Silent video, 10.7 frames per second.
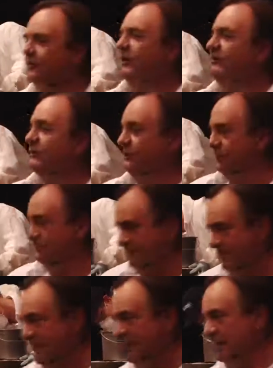Cathedral.
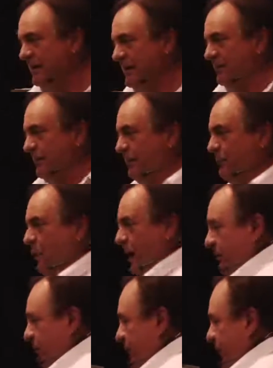We're doing
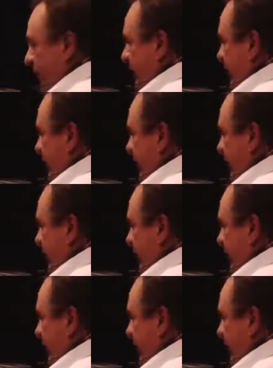waterproofing